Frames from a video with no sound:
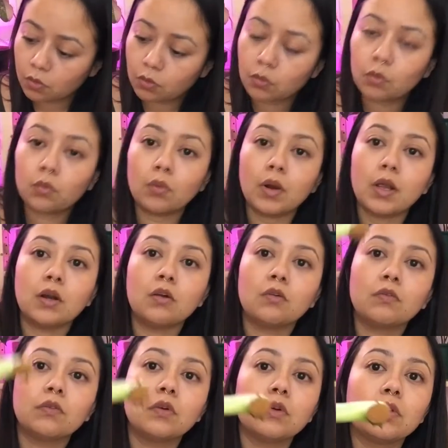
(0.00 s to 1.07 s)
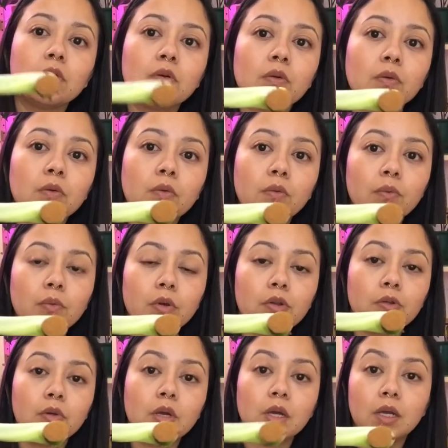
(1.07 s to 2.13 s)
right over where
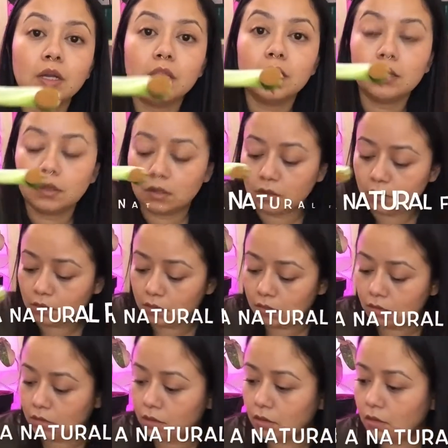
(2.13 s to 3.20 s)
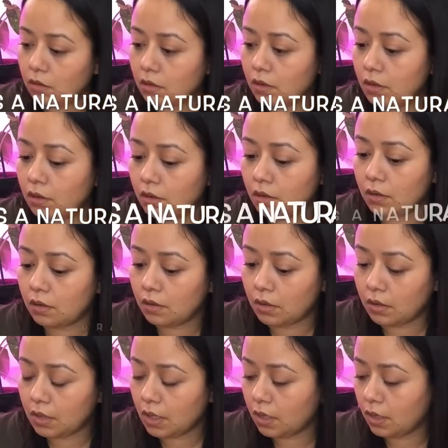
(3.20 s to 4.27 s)
you cut it,
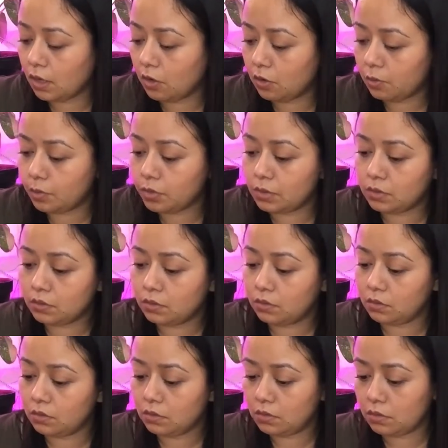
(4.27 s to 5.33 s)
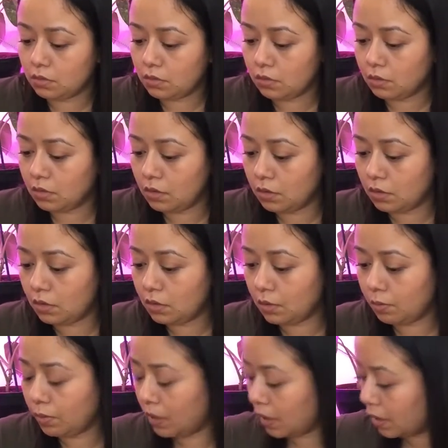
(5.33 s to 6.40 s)
and that helps the
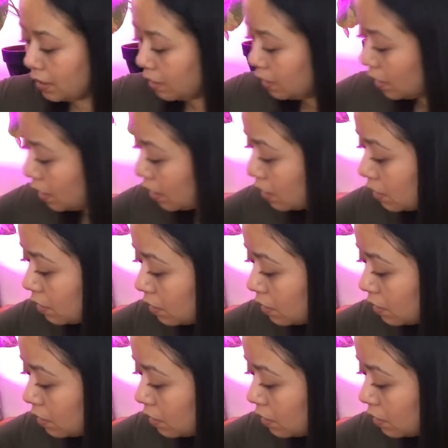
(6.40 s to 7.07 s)
plant not